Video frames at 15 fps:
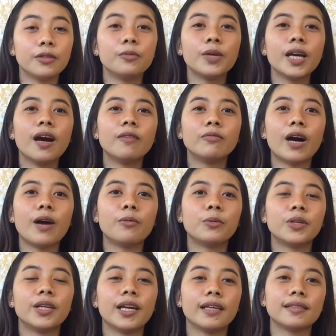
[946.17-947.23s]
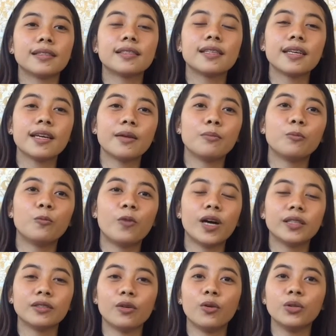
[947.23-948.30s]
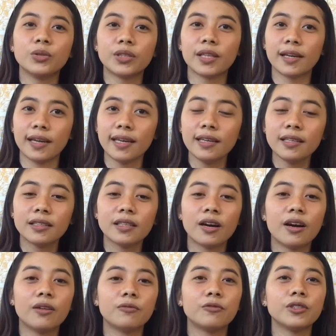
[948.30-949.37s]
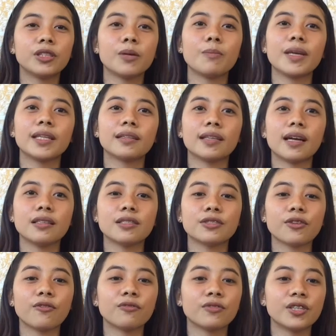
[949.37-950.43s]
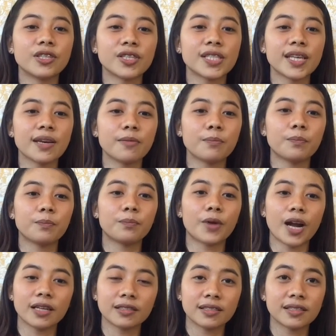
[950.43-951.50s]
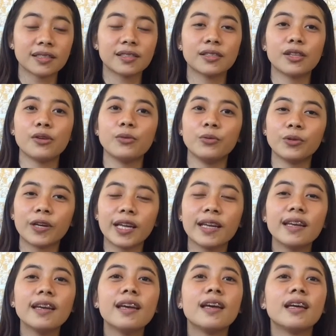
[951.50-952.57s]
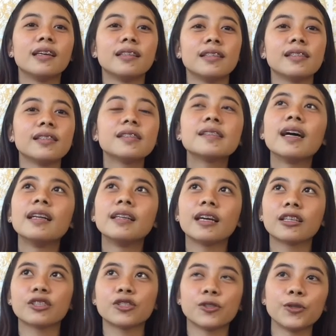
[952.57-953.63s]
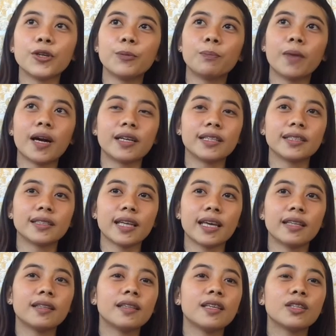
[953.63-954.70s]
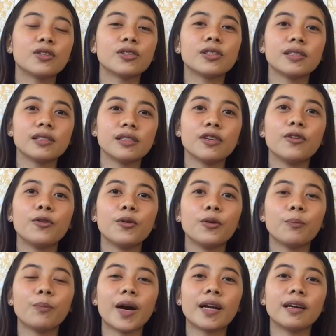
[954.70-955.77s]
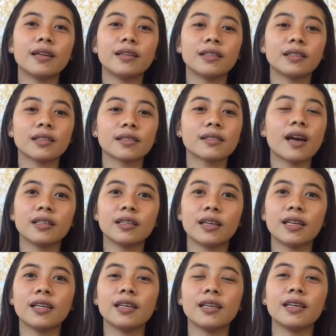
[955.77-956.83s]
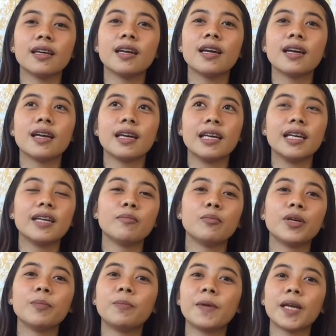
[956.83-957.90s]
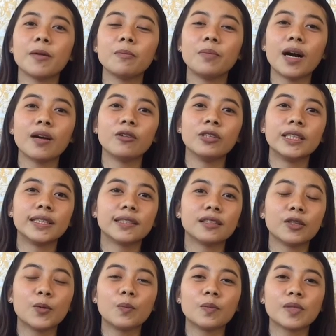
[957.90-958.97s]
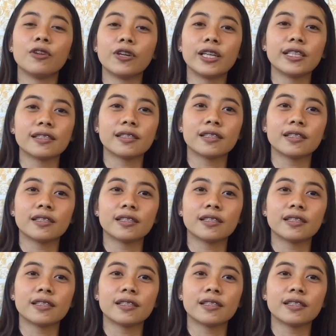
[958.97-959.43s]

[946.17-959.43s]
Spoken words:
we have our NCM 103, the Fundamentals of Nursing Practice Theory. This is a lecture part, and dito yung parang sa fundamentals of nursing practice. Bring back ulit yung Florence